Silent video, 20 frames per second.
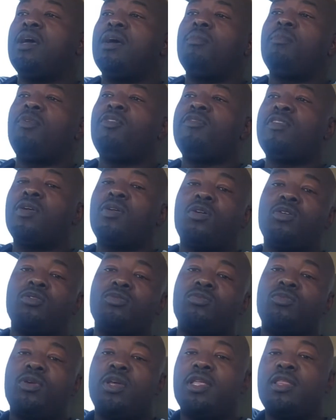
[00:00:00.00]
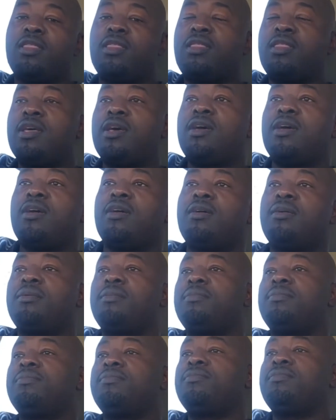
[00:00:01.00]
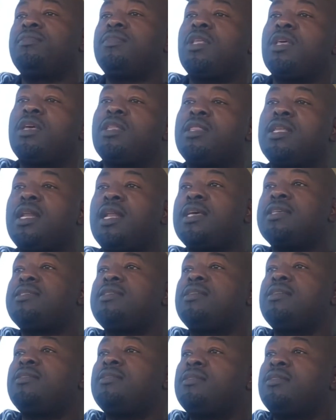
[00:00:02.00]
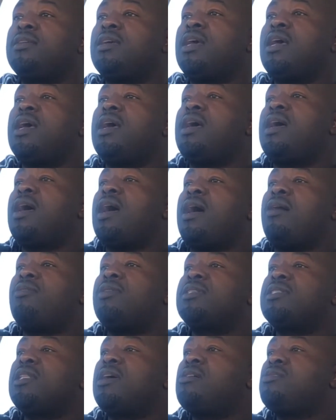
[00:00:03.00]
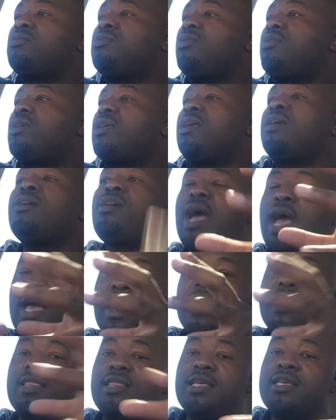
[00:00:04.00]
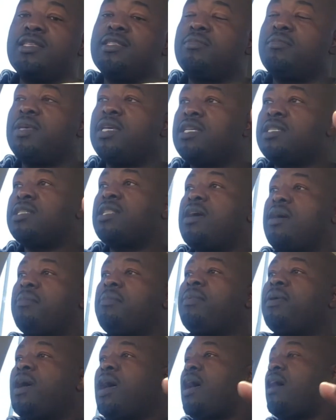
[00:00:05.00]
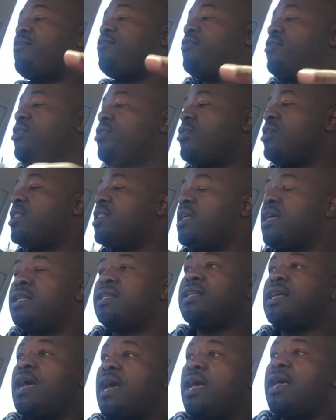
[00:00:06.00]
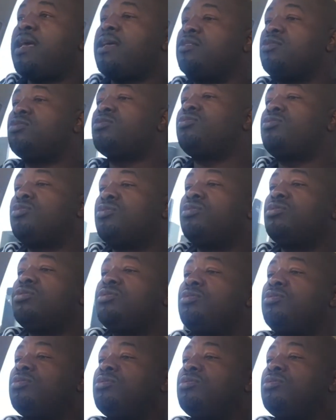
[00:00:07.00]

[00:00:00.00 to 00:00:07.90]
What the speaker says: moving on with the lesson. I was now talking, I had things mixed up. I forgot that I had to do,